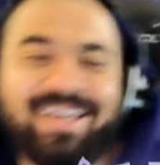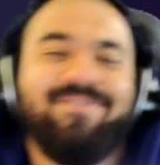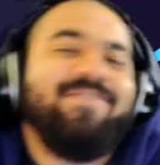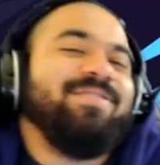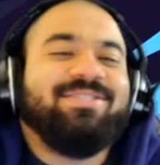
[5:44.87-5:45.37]
to
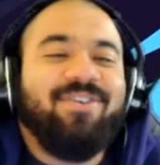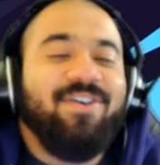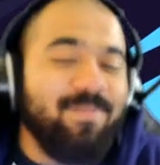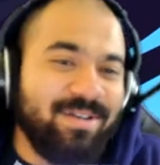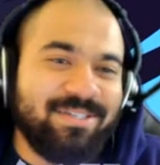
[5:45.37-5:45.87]
give her the
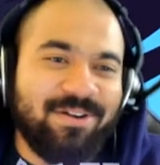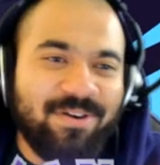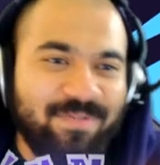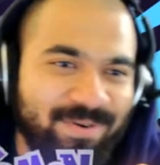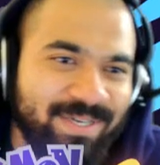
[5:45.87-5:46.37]
Starbucks
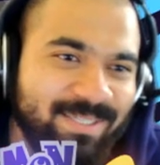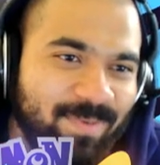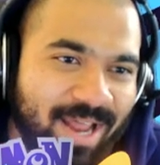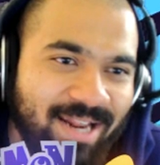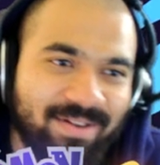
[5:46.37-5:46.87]
girl voice,
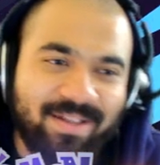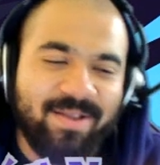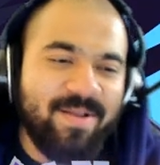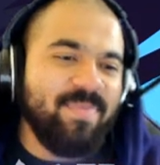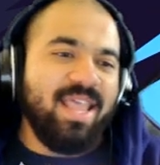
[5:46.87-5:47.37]
but I don't...